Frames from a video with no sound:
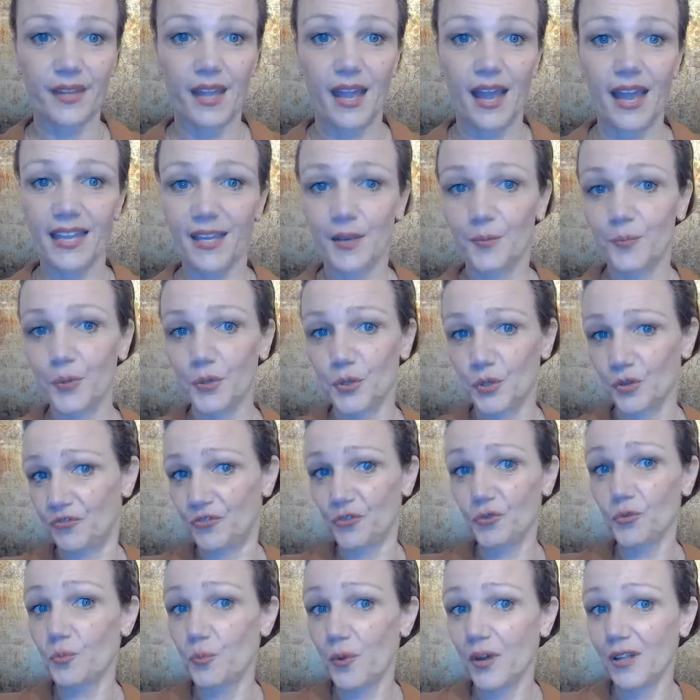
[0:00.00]
I can put the
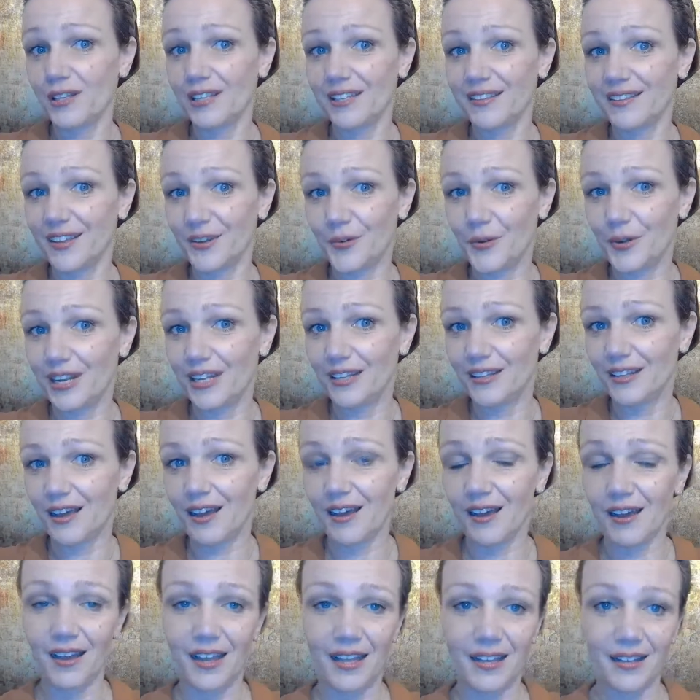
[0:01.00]
football in the
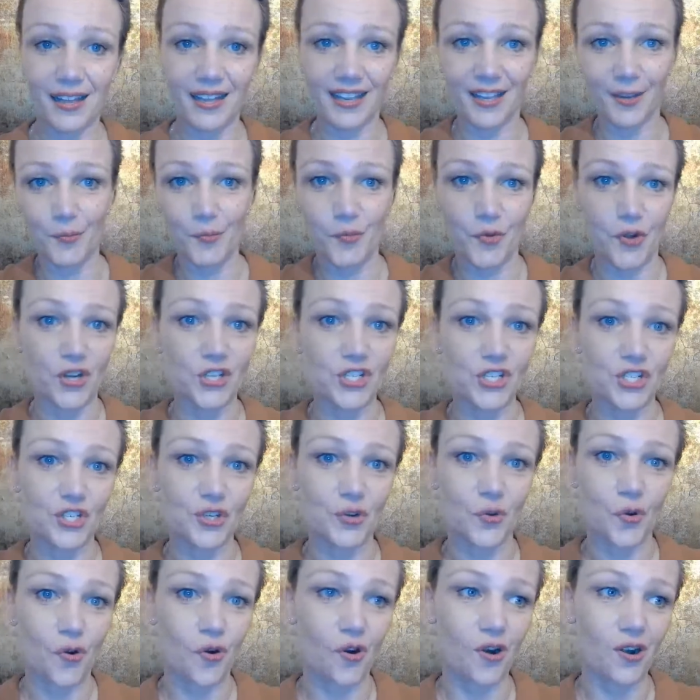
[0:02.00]
arena and I can brush the
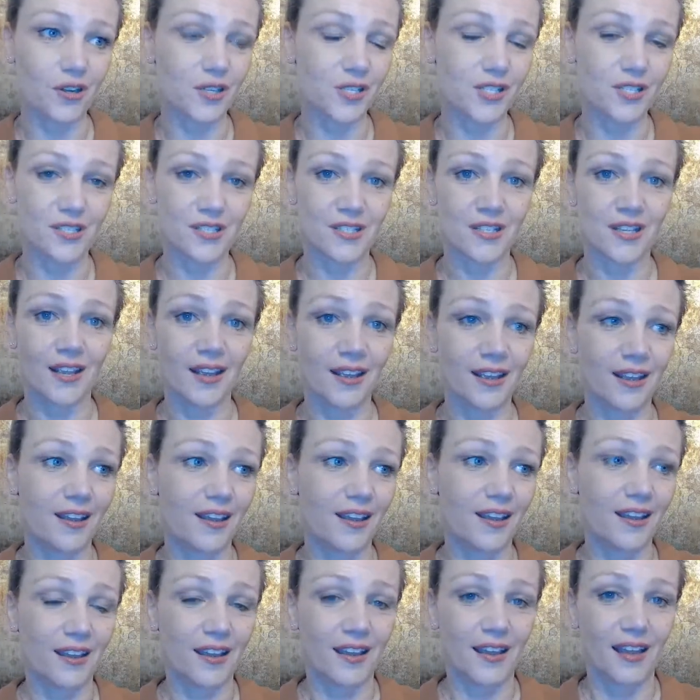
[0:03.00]
horse.
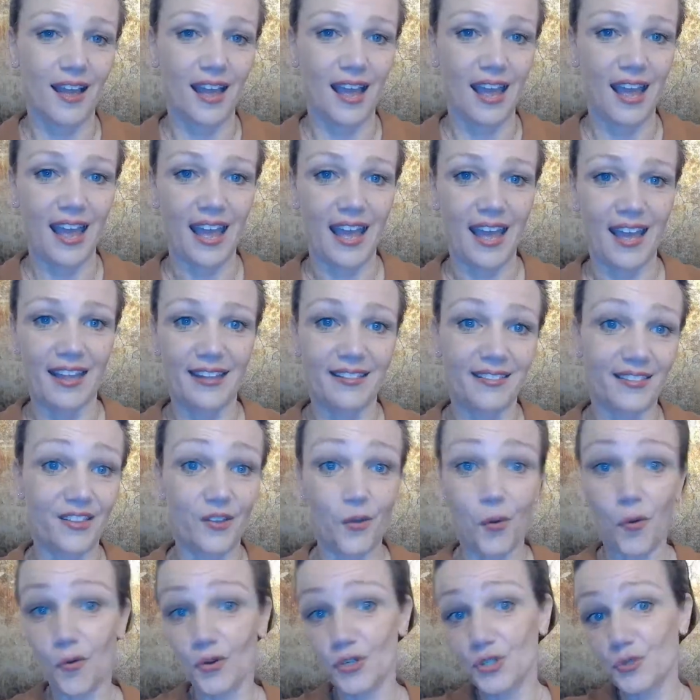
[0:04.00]
And the
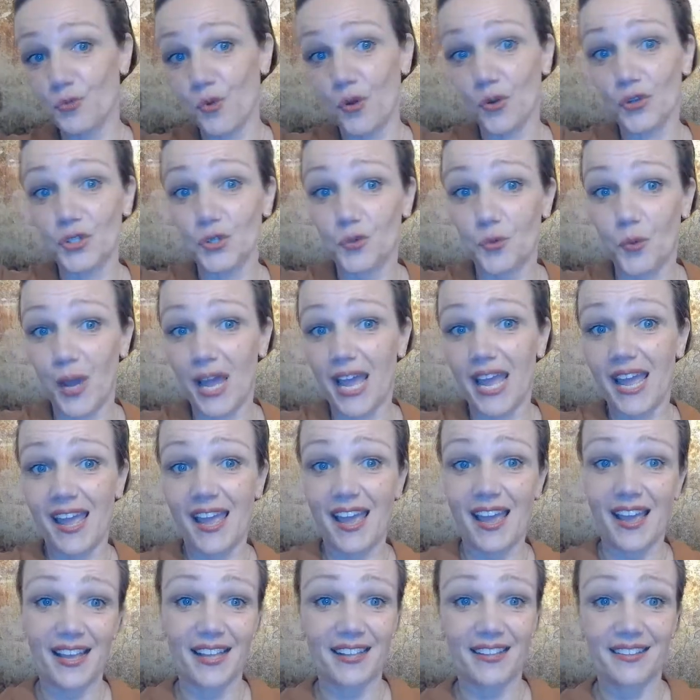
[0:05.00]
horse walks away
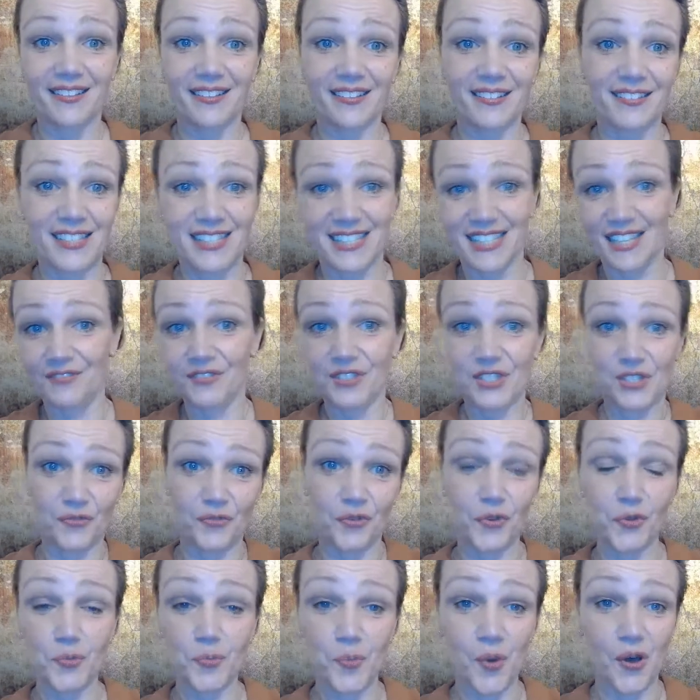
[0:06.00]
and sniffs the
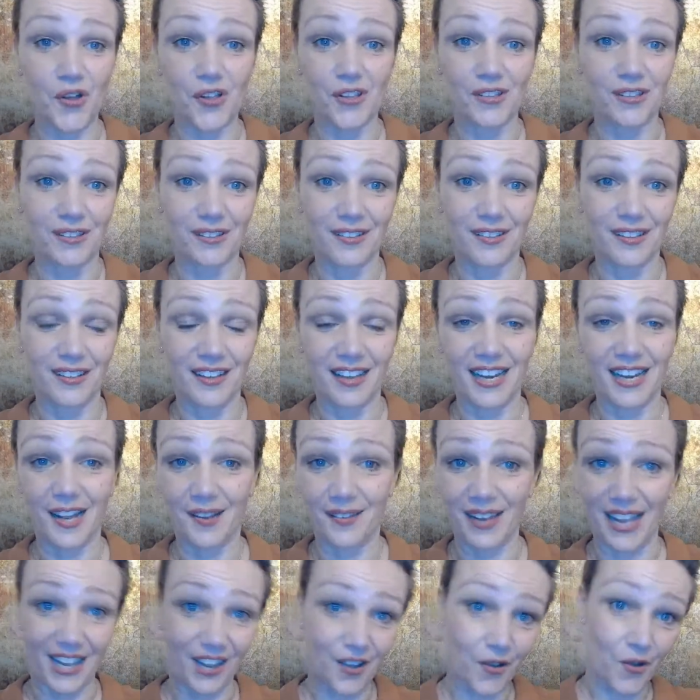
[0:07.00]
football. And I'm
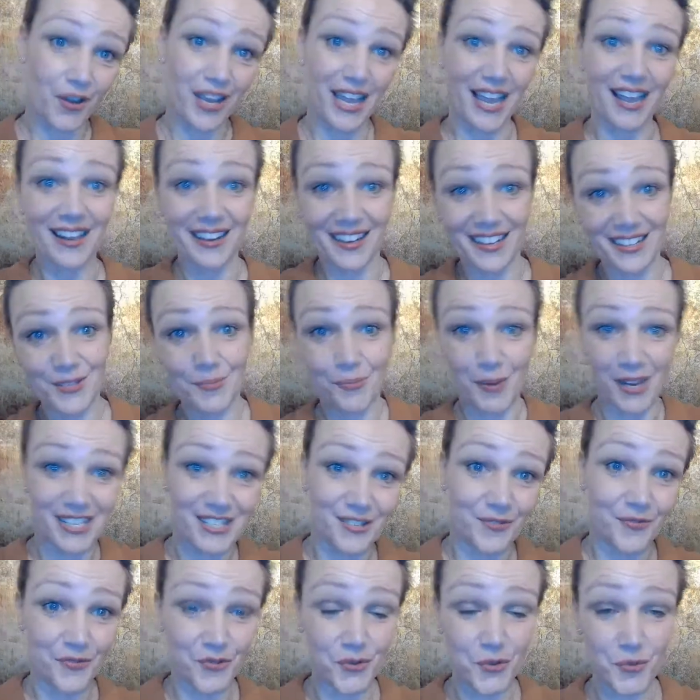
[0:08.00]
like, okay, let's play
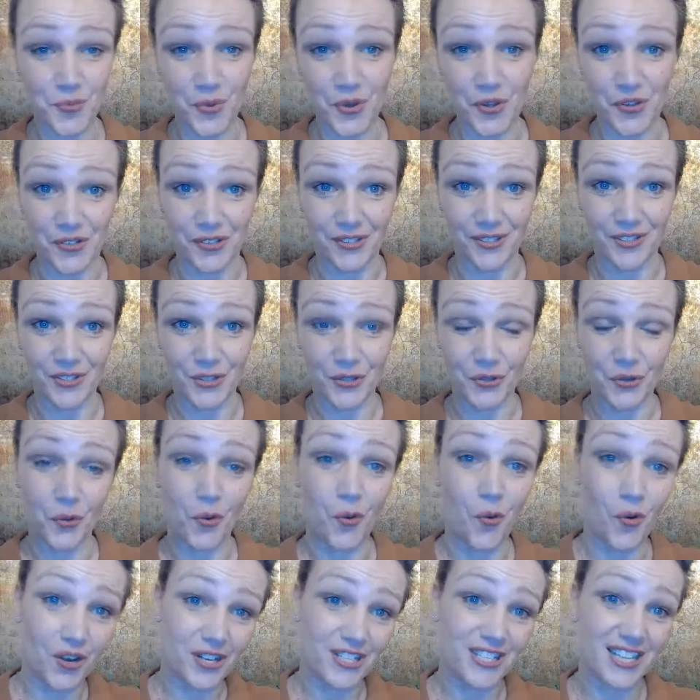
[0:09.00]
some football. So the
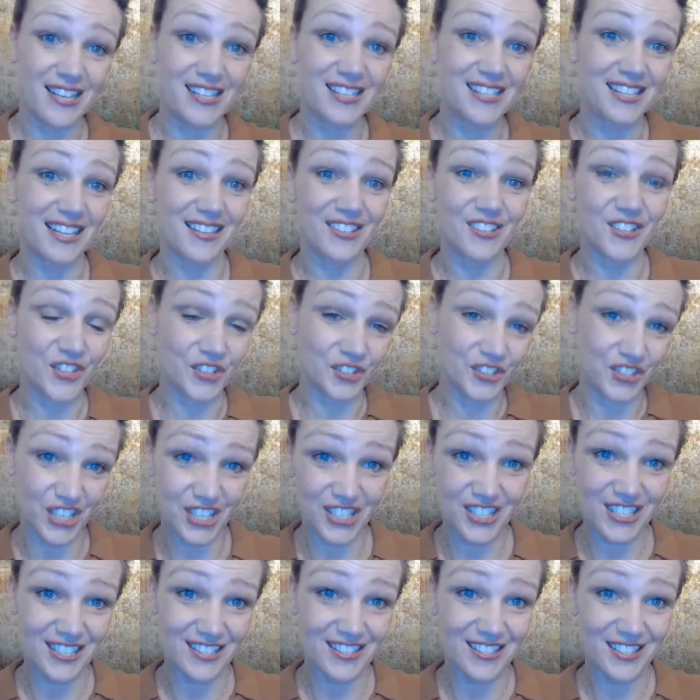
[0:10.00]
horse has then
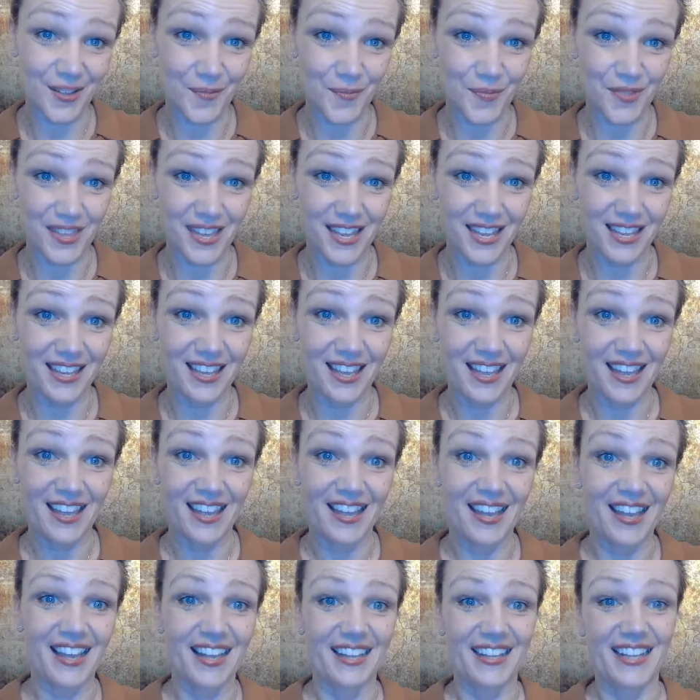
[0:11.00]
suggested something
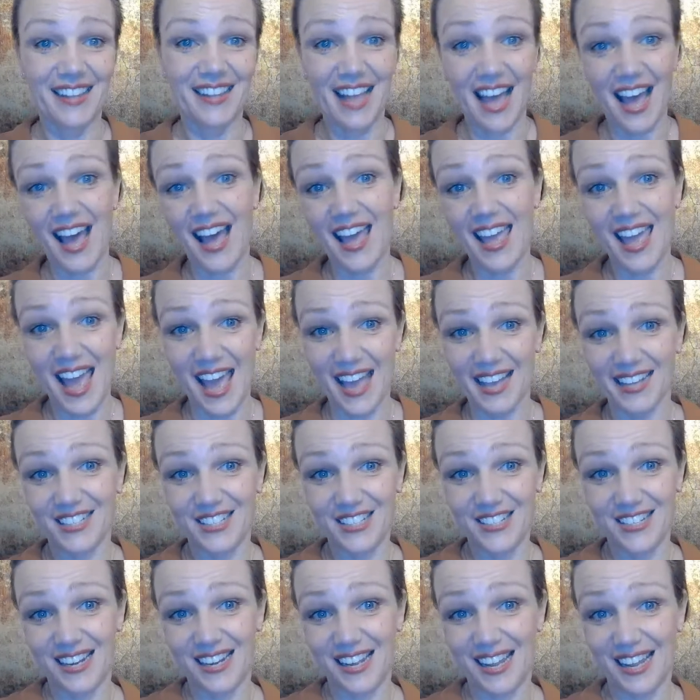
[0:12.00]
that I
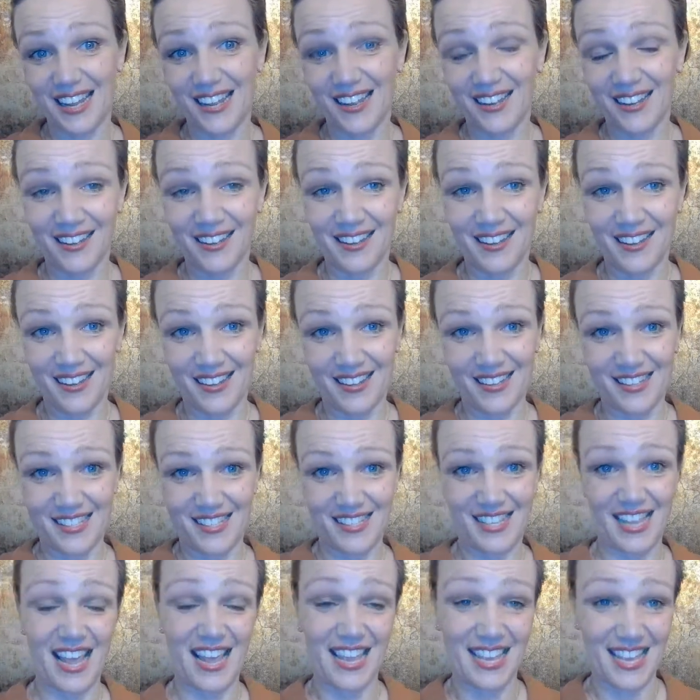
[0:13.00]
actually
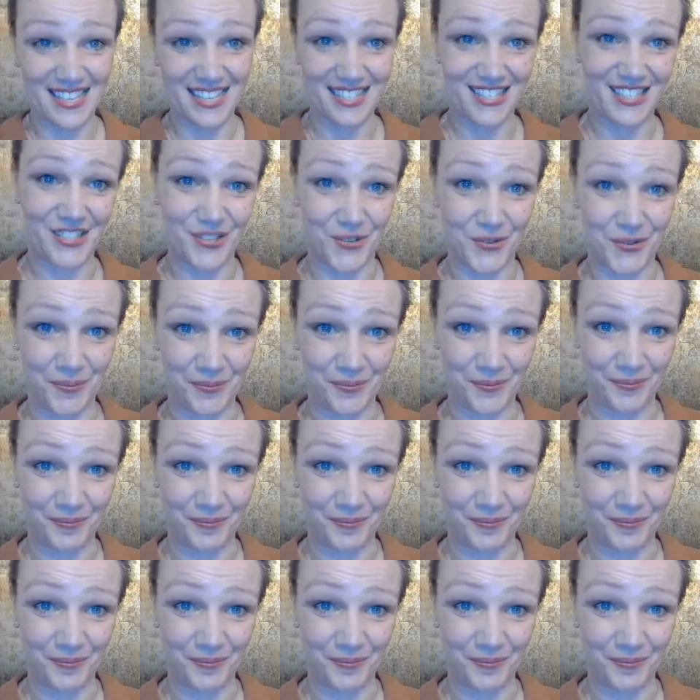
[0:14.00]
say yes to.